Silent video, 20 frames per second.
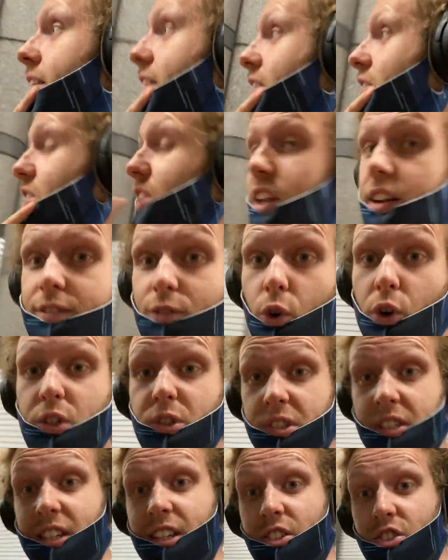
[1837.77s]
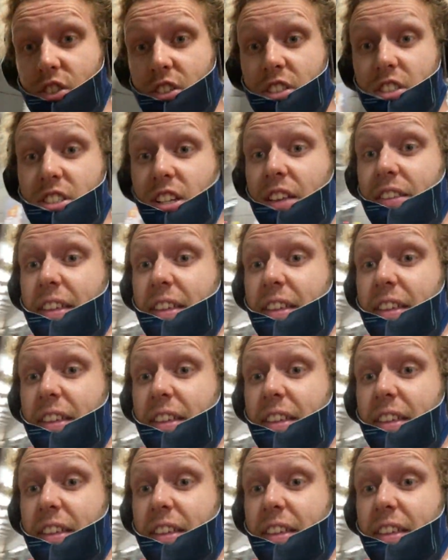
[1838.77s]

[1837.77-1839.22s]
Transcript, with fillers: Silent Voice is literally just down